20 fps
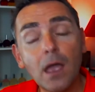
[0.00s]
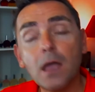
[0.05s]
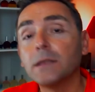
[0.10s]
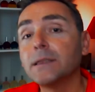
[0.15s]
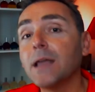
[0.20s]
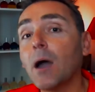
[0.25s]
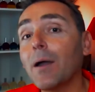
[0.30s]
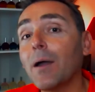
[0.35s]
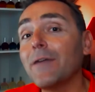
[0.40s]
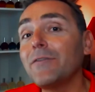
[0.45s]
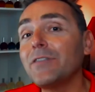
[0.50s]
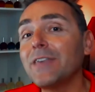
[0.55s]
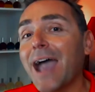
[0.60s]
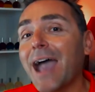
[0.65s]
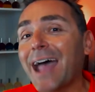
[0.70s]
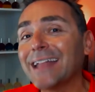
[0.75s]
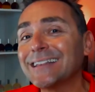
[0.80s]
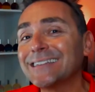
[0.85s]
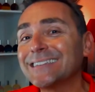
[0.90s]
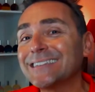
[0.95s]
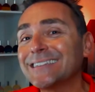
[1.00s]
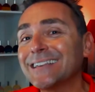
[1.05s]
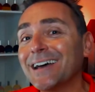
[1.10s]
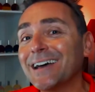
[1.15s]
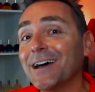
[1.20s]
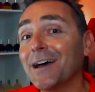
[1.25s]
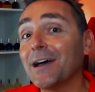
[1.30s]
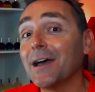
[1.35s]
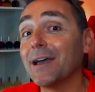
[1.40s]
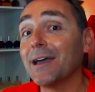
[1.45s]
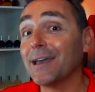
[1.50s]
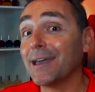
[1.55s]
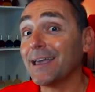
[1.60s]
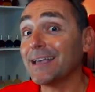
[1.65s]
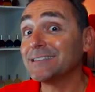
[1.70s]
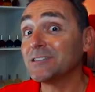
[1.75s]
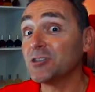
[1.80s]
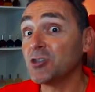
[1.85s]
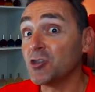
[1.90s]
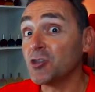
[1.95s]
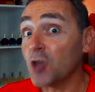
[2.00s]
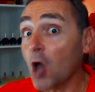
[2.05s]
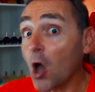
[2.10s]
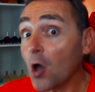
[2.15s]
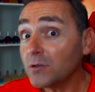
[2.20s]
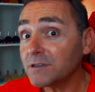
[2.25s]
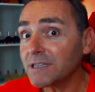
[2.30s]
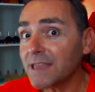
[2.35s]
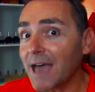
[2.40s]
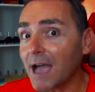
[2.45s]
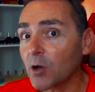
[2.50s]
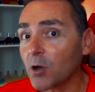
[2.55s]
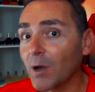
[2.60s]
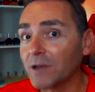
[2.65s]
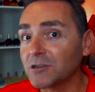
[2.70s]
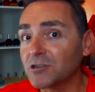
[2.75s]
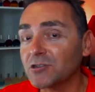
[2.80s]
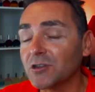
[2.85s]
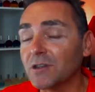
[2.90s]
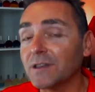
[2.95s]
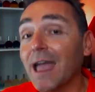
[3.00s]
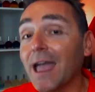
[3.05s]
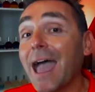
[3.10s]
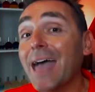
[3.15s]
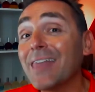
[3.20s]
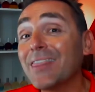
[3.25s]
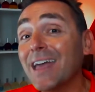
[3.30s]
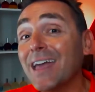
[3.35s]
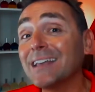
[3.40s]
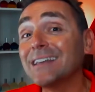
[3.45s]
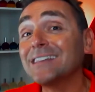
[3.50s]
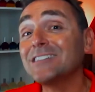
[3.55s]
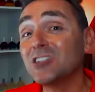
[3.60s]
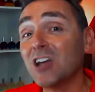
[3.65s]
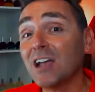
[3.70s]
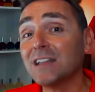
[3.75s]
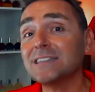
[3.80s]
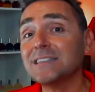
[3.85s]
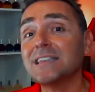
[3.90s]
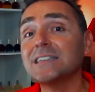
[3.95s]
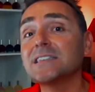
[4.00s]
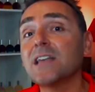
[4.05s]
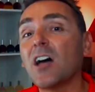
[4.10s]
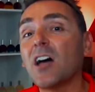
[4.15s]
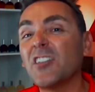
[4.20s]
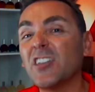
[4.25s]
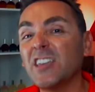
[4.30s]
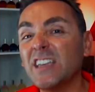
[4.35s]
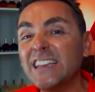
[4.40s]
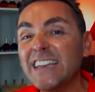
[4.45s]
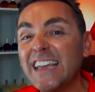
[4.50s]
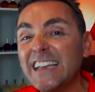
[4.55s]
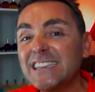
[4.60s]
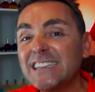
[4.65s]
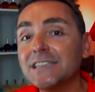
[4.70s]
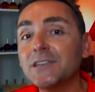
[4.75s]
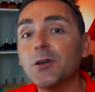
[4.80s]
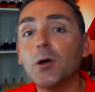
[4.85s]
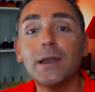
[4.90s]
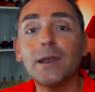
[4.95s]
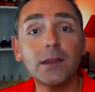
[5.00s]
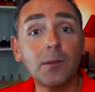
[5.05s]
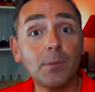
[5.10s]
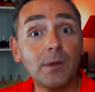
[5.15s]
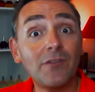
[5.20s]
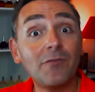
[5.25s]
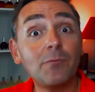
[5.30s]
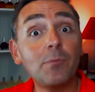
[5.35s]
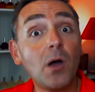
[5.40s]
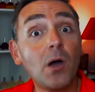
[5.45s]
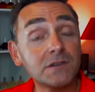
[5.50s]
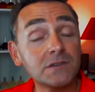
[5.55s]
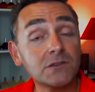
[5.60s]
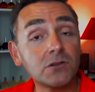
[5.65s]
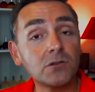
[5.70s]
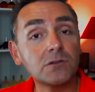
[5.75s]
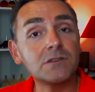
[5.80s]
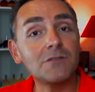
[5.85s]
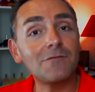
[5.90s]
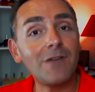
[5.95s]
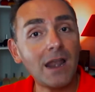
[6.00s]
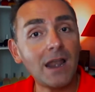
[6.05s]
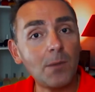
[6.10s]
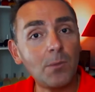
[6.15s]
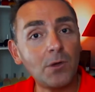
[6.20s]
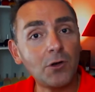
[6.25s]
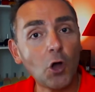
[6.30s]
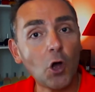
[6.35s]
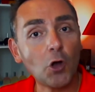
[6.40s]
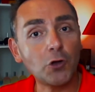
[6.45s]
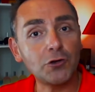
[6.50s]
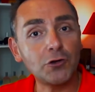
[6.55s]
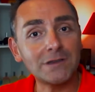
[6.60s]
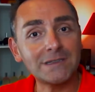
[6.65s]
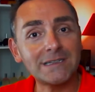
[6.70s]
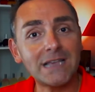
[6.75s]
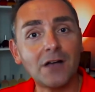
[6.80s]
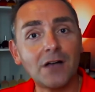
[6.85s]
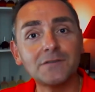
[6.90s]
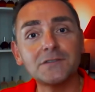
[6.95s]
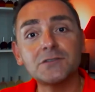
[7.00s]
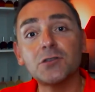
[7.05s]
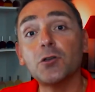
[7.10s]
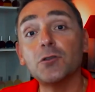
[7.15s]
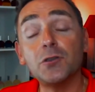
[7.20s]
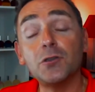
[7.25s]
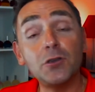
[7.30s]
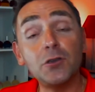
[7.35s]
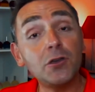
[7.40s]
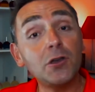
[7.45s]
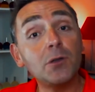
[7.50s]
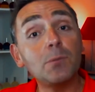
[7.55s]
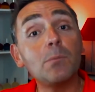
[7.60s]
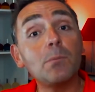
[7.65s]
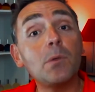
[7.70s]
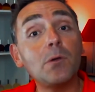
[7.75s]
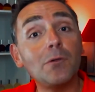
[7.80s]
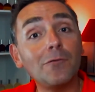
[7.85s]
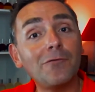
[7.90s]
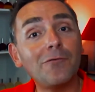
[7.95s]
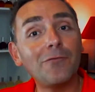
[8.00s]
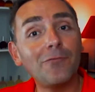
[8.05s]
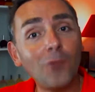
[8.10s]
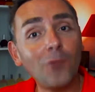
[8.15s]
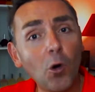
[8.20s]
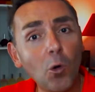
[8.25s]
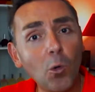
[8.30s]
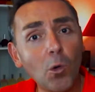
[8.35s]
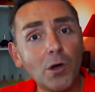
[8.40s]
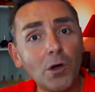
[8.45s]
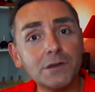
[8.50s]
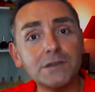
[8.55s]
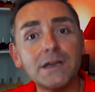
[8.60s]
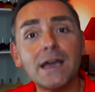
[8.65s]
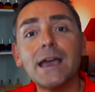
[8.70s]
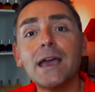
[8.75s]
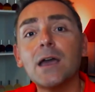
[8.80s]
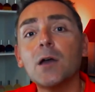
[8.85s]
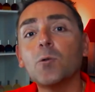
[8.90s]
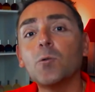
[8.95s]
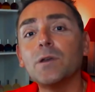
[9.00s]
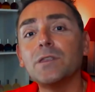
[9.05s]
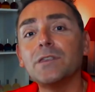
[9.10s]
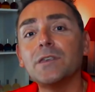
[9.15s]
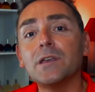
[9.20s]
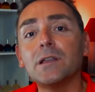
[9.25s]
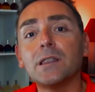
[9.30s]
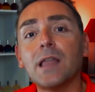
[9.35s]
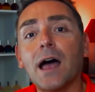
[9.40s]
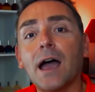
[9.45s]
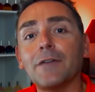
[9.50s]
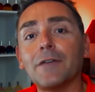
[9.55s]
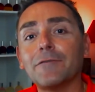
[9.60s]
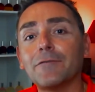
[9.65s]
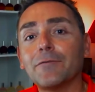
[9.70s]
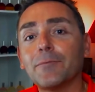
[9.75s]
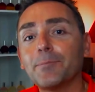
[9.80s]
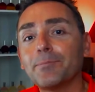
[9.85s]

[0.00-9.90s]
Now, if the answer is no to that question, then chances are that you need to do a little bit of personal development on yourself so you can move forward with your life.